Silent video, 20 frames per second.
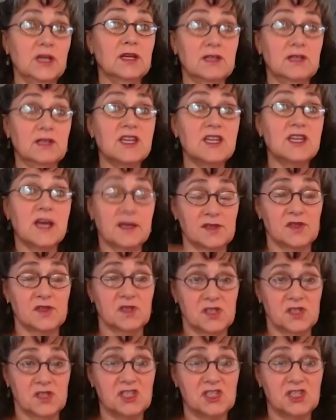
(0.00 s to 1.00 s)
Texas,
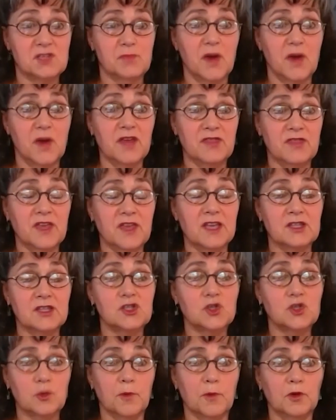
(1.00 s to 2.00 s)
despite that
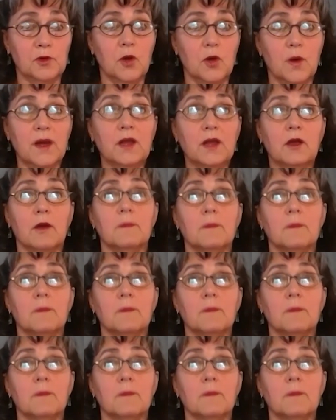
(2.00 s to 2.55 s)
super low income.